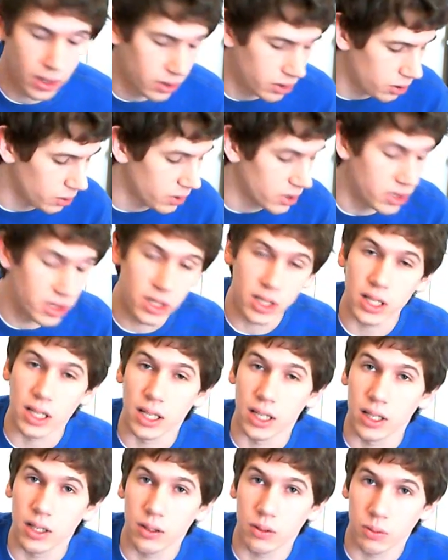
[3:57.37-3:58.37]
to a
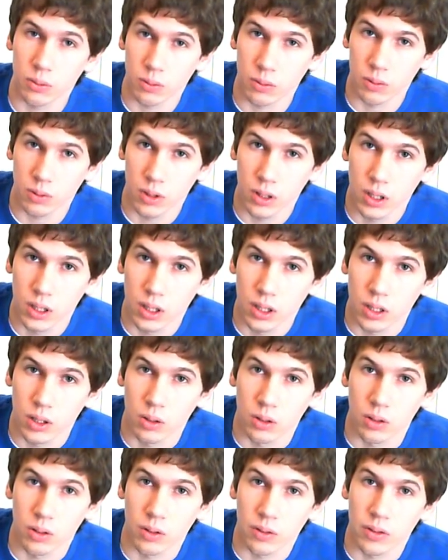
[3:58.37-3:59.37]
G.
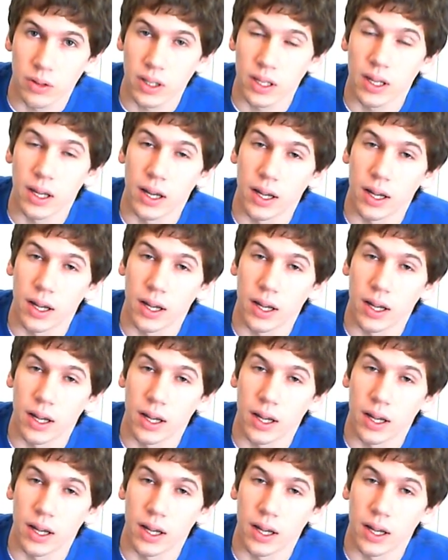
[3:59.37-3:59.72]
The